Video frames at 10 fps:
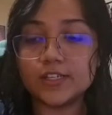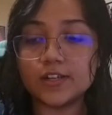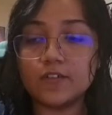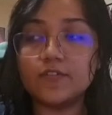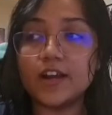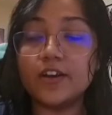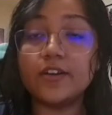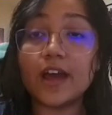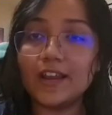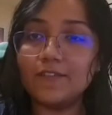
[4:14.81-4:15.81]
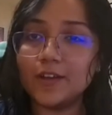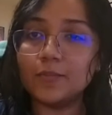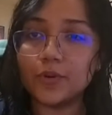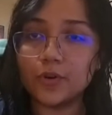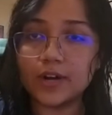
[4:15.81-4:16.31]
stuff and
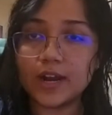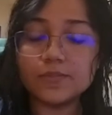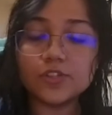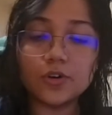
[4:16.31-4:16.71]
driving programs.